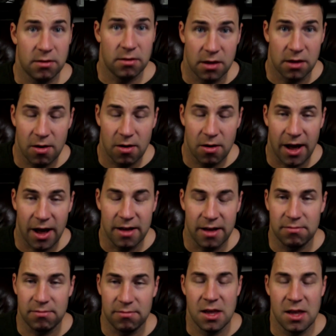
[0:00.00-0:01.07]
You know, I
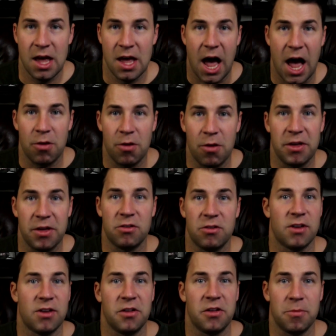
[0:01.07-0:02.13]
I don't think there's
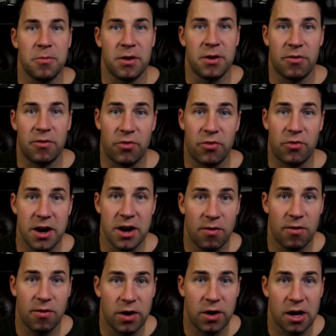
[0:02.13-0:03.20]
anything to be afraid of when
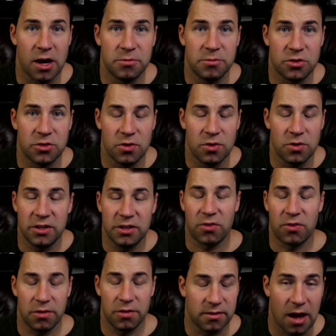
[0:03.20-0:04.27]
it comes to at least for
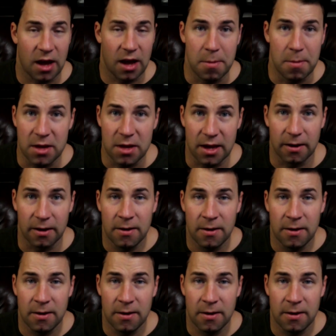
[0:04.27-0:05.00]
the time being.